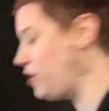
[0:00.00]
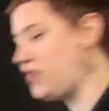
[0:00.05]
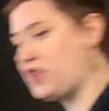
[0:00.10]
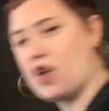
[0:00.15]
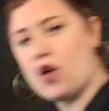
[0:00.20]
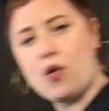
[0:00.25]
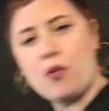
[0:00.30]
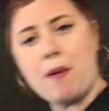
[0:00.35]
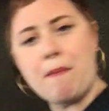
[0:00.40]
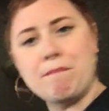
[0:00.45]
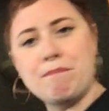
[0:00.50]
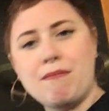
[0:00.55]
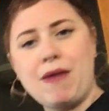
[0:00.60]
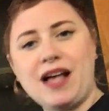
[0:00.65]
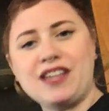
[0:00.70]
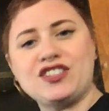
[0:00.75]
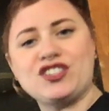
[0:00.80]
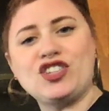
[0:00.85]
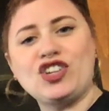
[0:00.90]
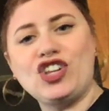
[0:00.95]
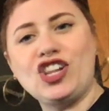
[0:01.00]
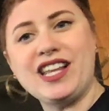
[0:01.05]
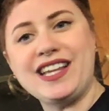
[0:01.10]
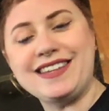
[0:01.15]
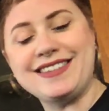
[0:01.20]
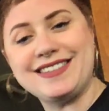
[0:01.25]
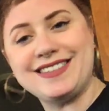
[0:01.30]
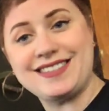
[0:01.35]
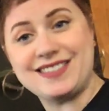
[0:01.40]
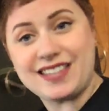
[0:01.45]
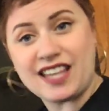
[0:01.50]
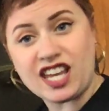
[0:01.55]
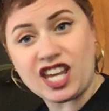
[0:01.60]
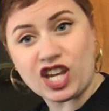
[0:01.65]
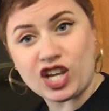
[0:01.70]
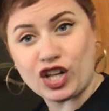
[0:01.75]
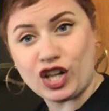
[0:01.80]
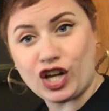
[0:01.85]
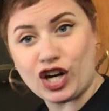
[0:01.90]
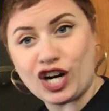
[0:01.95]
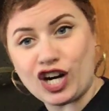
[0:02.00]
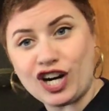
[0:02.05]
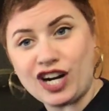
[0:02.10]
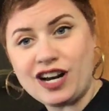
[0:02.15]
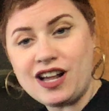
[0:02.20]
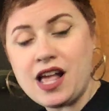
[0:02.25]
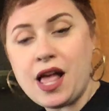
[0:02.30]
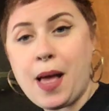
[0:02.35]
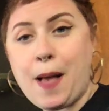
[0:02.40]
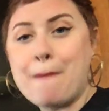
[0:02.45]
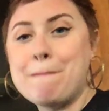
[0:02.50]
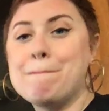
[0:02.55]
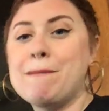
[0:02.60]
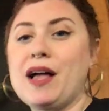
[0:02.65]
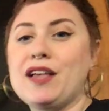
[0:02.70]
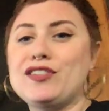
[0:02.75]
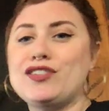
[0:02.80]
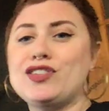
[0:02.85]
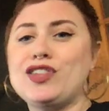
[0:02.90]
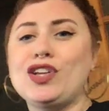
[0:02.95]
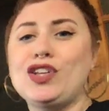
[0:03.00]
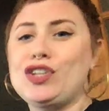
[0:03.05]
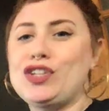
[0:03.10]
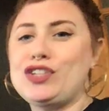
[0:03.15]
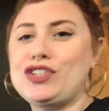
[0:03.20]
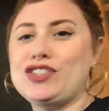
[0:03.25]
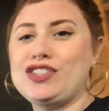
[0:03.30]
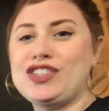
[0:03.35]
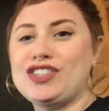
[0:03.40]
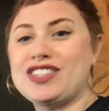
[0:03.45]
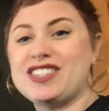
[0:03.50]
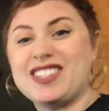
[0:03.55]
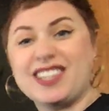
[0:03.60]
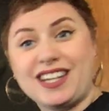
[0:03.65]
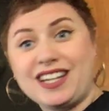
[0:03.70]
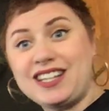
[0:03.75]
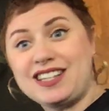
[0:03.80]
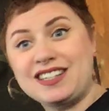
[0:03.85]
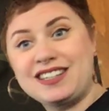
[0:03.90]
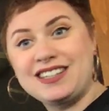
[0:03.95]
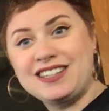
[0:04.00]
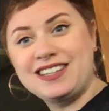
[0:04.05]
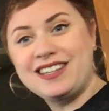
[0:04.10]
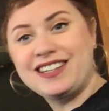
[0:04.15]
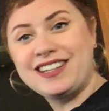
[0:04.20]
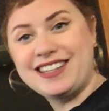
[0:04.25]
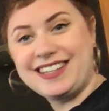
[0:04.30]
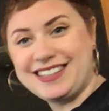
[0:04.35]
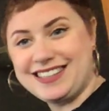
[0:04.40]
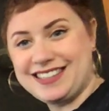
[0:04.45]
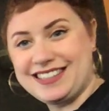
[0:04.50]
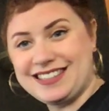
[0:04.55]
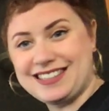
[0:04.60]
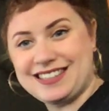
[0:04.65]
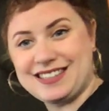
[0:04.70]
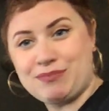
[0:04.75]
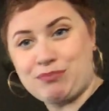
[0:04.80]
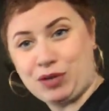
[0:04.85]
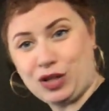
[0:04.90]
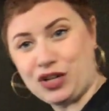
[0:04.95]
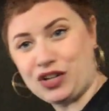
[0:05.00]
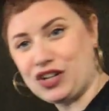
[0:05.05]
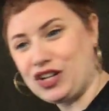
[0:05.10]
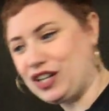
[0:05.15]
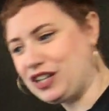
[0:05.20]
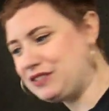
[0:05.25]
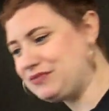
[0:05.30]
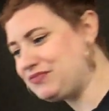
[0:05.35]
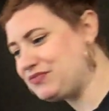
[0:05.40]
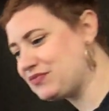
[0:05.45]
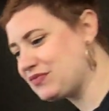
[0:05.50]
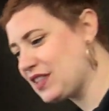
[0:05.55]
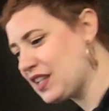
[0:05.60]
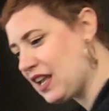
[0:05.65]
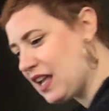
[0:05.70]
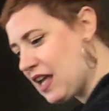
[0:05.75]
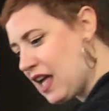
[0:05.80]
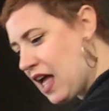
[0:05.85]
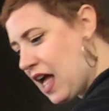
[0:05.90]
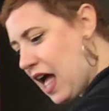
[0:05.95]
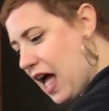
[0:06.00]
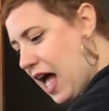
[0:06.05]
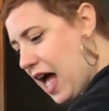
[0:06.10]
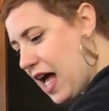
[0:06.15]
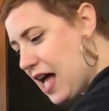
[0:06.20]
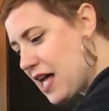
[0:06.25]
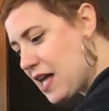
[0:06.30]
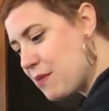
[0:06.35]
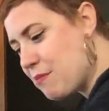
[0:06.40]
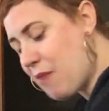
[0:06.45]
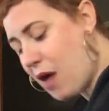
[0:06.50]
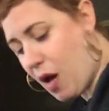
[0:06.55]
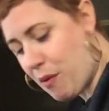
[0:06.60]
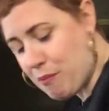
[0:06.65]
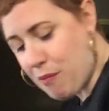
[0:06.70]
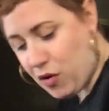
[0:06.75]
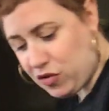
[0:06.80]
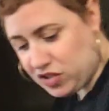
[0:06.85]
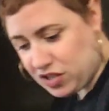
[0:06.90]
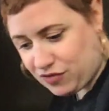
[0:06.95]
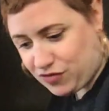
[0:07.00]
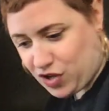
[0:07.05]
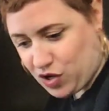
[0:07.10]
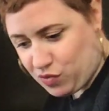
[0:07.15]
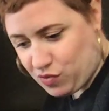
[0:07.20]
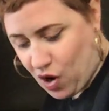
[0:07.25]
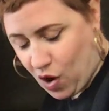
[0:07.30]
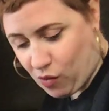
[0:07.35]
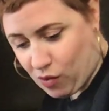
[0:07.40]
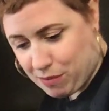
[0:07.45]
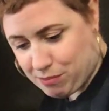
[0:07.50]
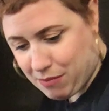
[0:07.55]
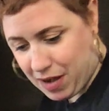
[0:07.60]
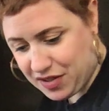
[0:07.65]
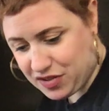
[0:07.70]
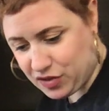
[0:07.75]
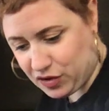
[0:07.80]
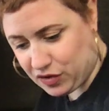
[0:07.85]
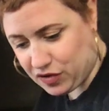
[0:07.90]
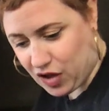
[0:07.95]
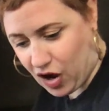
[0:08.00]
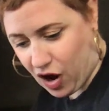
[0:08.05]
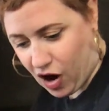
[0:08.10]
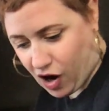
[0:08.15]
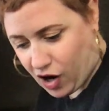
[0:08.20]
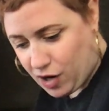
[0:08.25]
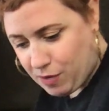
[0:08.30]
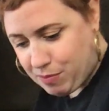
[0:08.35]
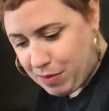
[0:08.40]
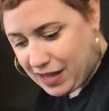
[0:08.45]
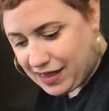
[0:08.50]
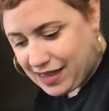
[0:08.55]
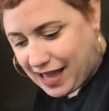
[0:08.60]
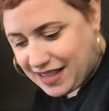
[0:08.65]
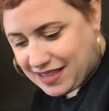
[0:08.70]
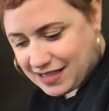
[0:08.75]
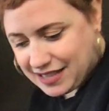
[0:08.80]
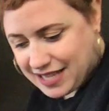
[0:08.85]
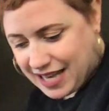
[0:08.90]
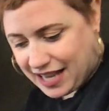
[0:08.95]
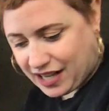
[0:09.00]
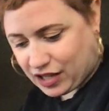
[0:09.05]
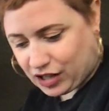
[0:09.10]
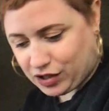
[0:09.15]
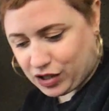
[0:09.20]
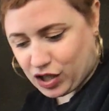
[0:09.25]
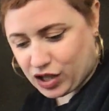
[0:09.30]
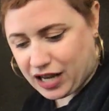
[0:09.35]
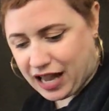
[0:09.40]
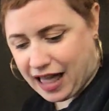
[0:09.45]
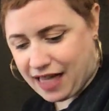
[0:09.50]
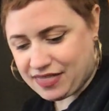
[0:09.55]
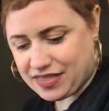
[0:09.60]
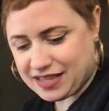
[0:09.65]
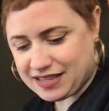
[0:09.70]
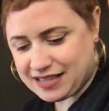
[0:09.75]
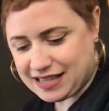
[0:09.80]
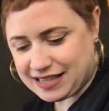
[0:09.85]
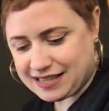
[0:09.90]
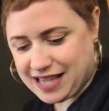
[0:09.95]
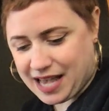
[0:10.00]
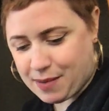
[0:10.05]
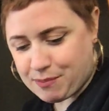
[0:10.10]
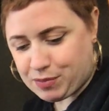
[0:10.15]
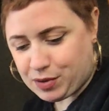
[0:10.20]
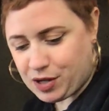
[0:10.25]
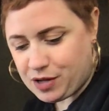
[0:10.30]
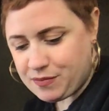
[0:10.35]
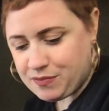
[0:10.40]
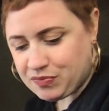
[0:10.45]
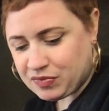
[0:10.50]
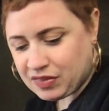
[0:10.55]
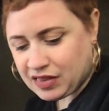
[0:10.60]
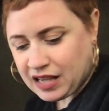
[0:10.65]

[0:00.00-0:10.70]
So muscle is singular, muscles is plural. Most of you know what muscles are, but let's take a look at this example.